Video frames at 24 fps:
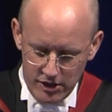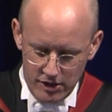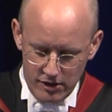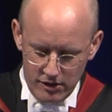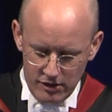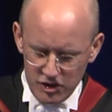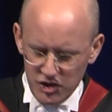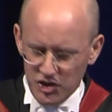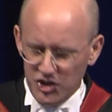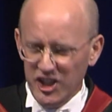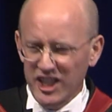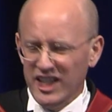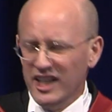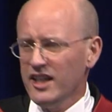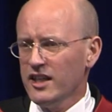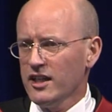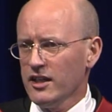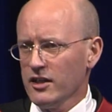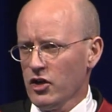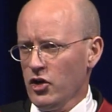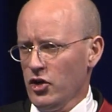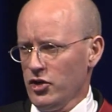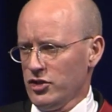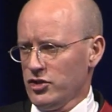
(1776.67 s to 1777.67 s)
Sheer
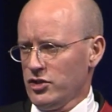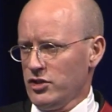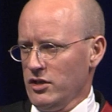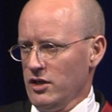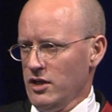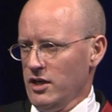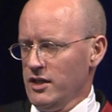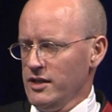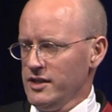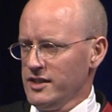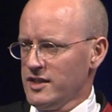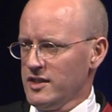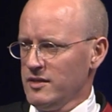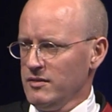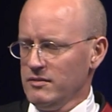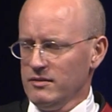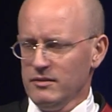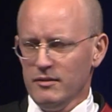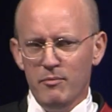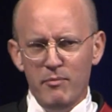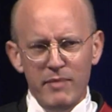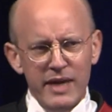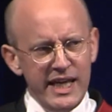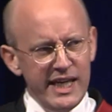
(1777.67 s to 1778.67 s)
contrast,
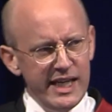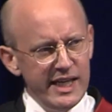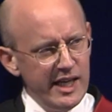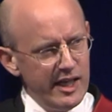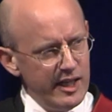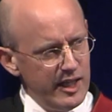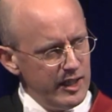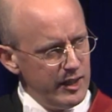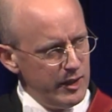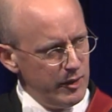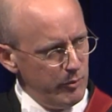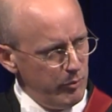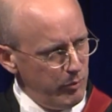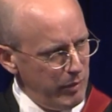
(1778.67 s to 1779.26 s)
mere